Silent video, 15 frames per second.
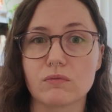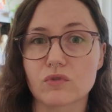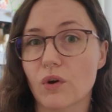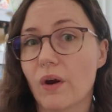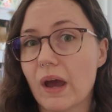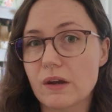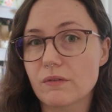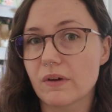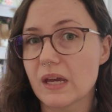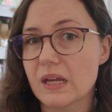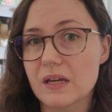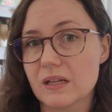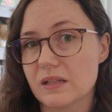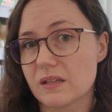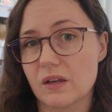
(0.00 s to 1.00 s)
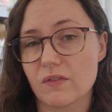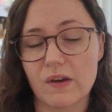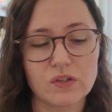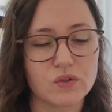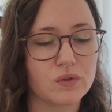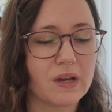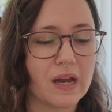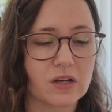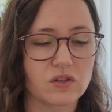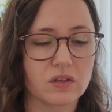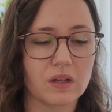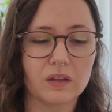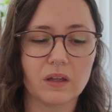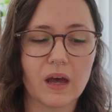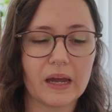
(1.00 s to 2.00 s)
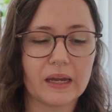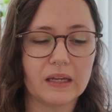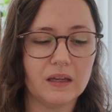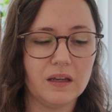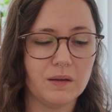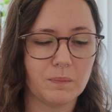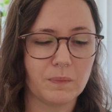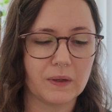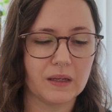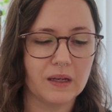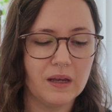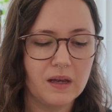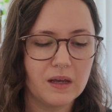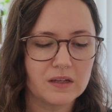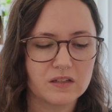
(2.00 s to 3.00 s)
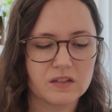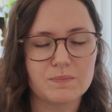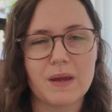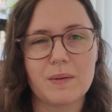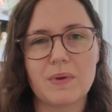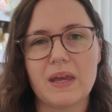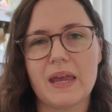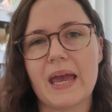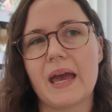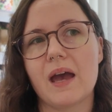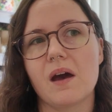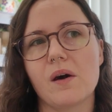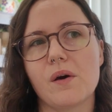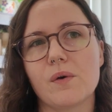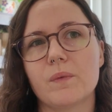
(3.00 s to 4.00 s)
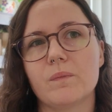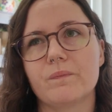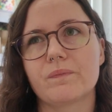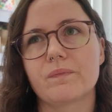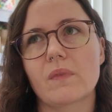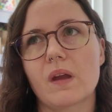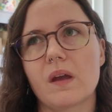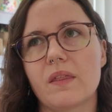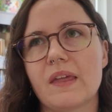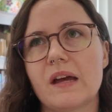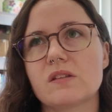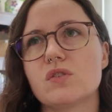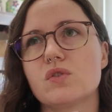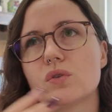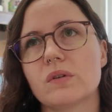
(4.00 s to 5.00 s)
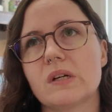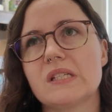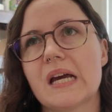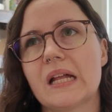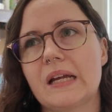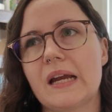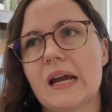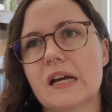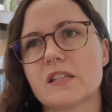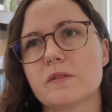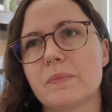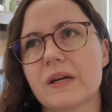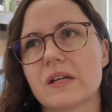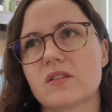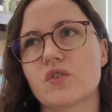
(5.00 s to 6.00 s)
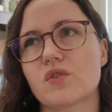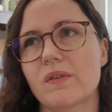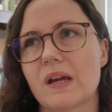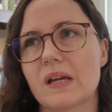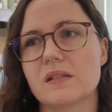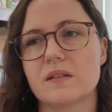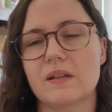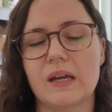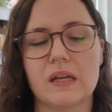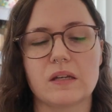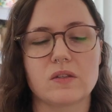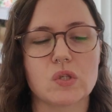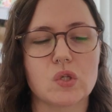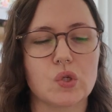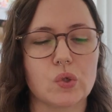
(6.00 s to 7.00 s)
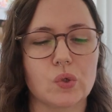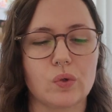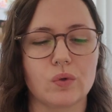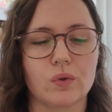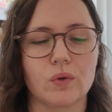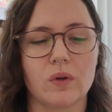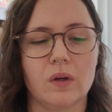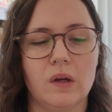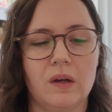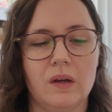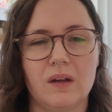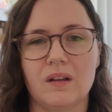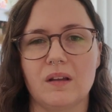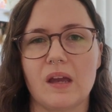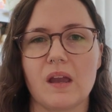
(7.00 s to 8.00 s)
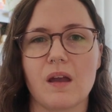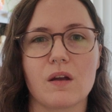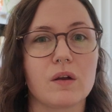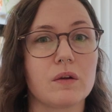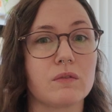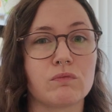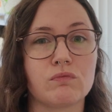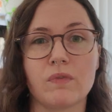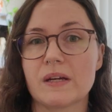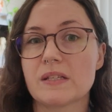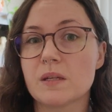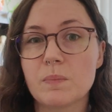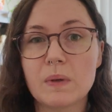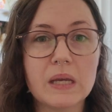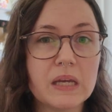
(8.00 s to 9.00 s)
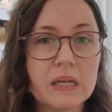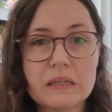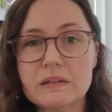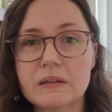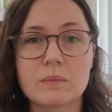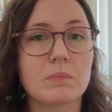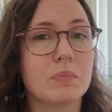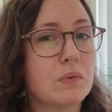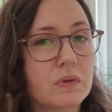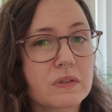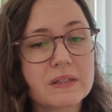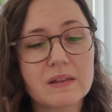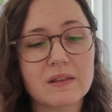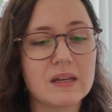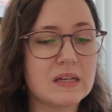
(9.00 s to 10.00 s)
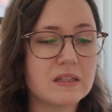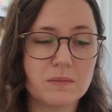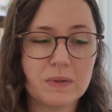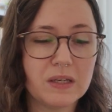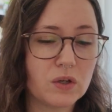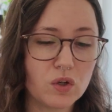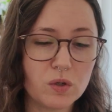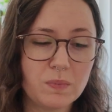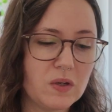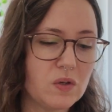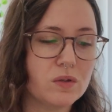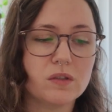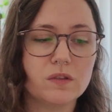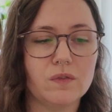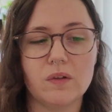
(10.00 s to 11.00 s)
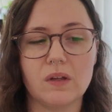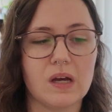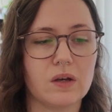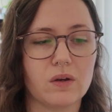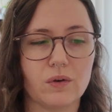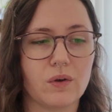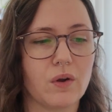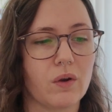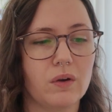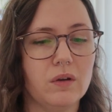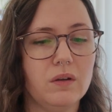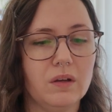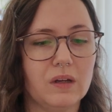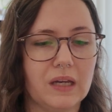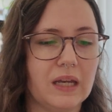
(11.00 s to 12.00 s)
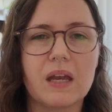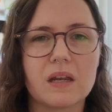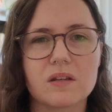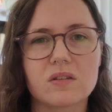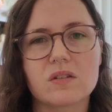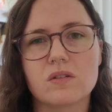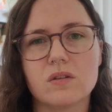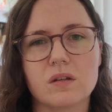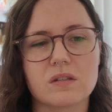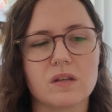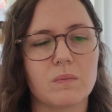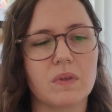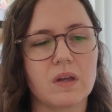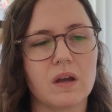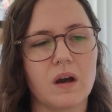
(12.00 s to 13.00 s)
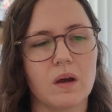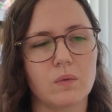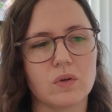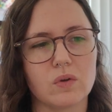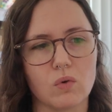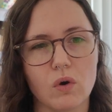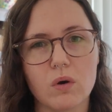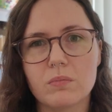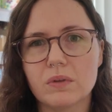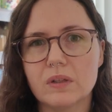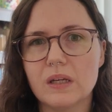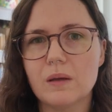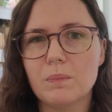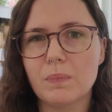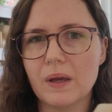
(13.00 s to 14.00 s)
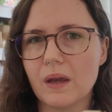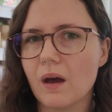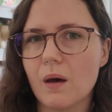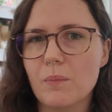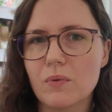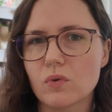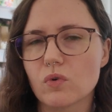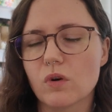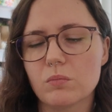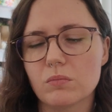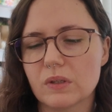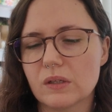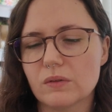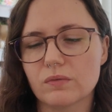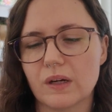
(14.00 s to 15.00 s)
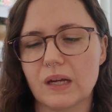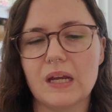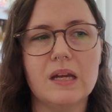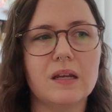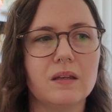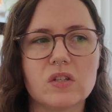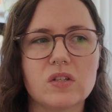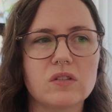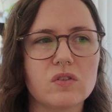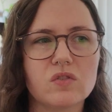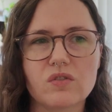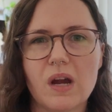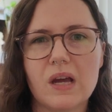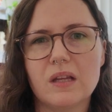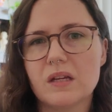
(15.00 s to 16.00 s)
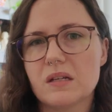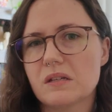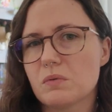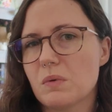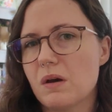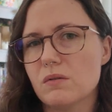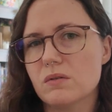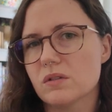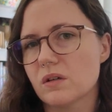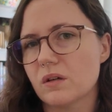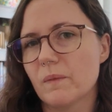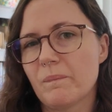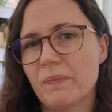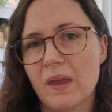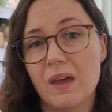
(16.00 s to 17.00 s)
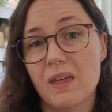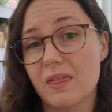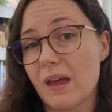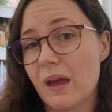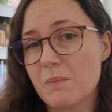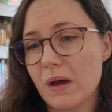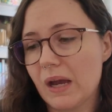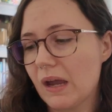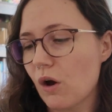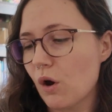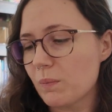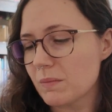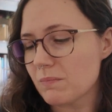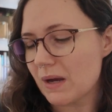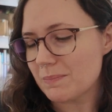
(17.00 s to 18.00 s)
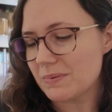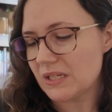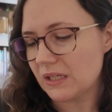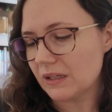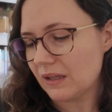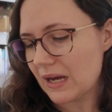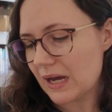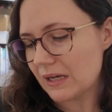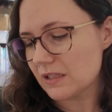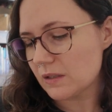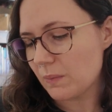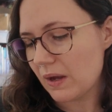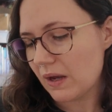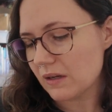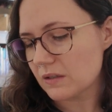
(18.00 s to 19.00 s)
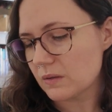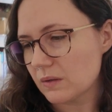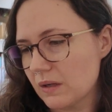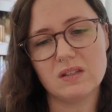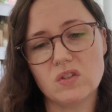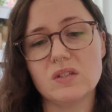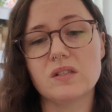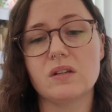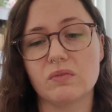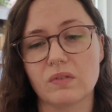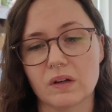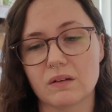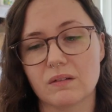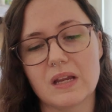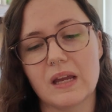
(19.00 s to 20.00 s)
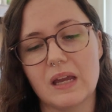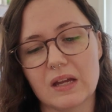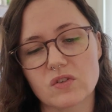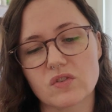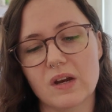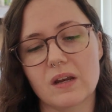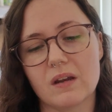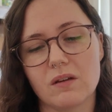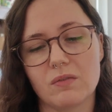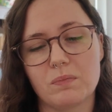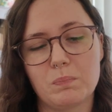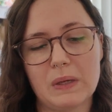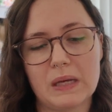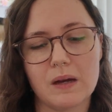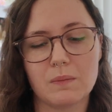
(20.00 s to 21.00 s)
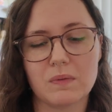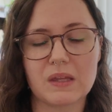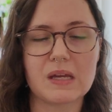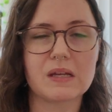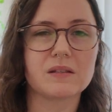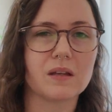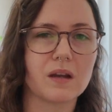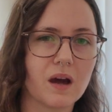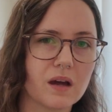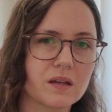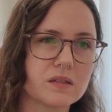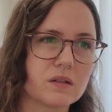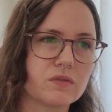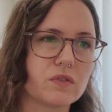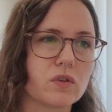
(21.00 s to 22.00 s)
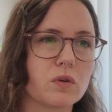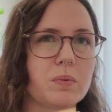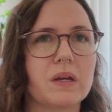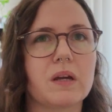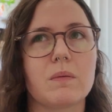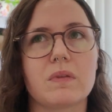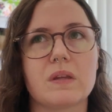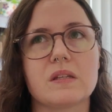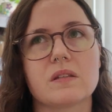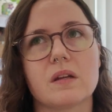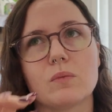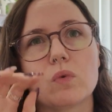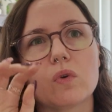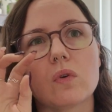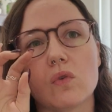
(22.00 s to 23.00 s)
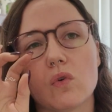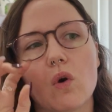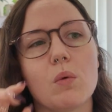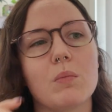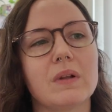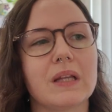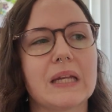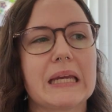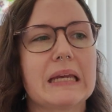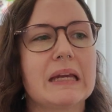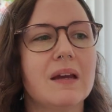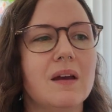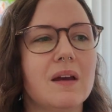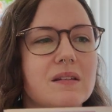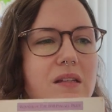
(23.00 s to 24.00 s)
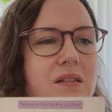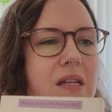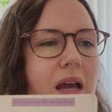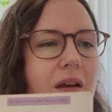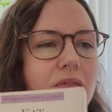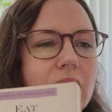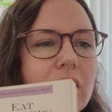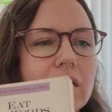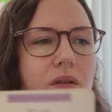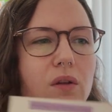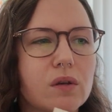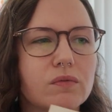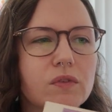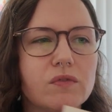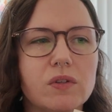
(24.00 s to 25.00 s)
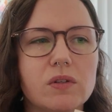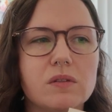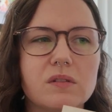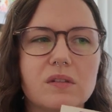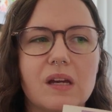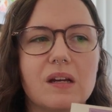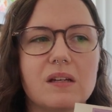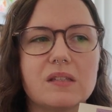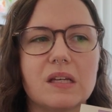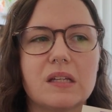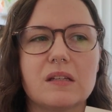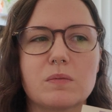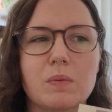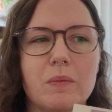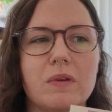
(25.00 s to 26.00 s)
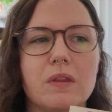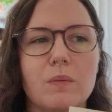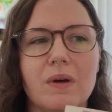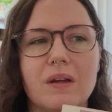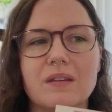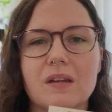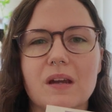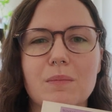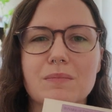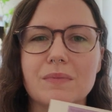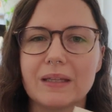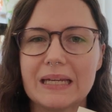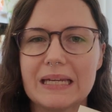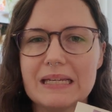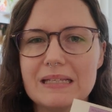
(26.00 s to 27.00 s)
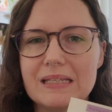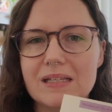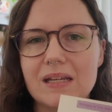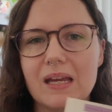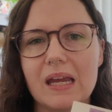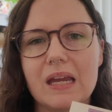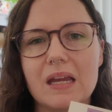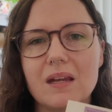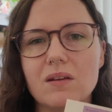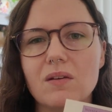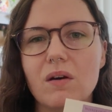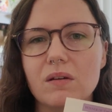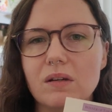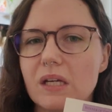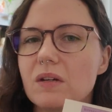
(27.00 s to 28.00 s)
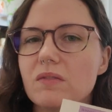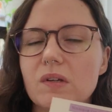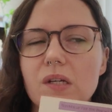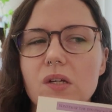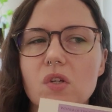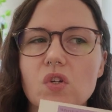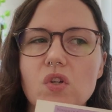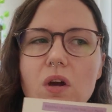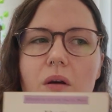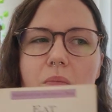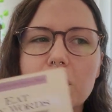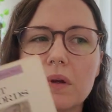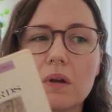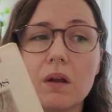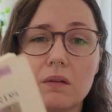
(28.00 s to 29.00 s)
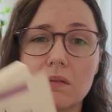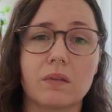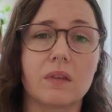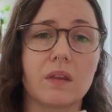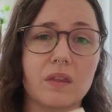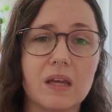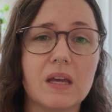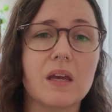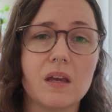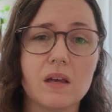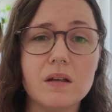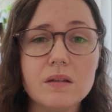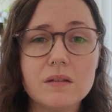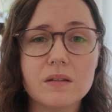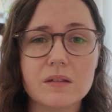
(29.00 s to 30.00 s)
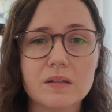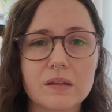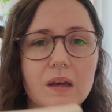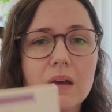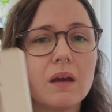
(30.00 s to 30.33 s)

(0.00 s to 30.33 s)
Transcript: try to read it and see if I do actually like it, but just maybe how that storytelling aspect translates to like recipes and books and things. I mean, it could be useful, I don't know. Again, it's just not something I would normally pick up or normally read. She's Australian as well, so that might help in my particular aspect. It's just different. Again, try to pick up things that are different, or pick up things I wouldn't normally. It doesn't have a lot of reviews. Like I said, this is probably the one that I'm least keen on giving a shot, but the thing is,